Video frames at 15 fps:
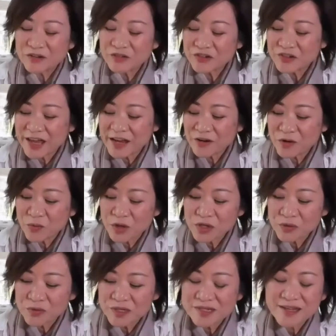just to anchor what
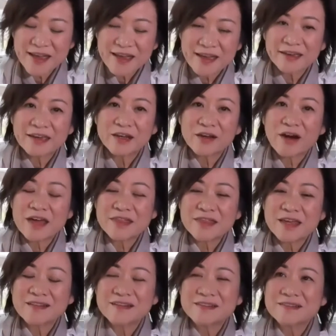you were saying, I
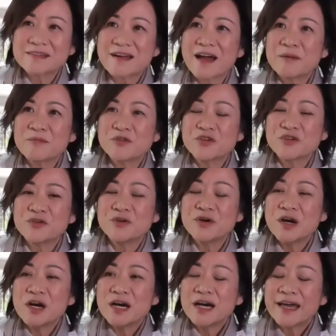think this is time to
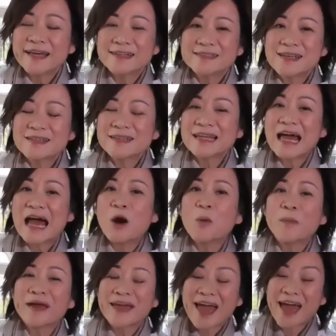extend that
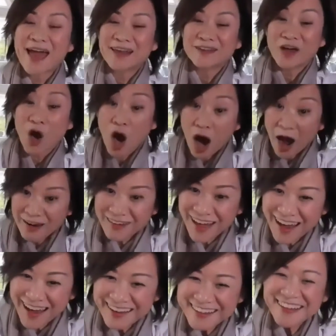helping hand
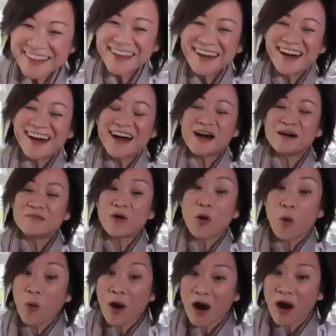online
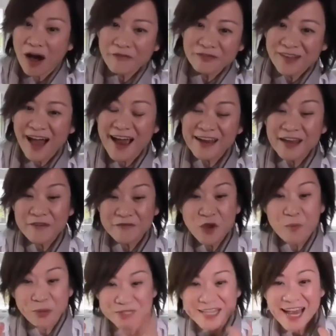or offline if you're
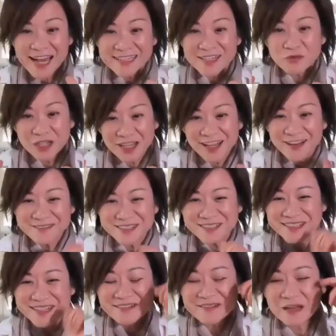protected with gloves
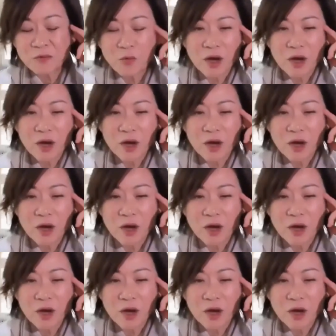and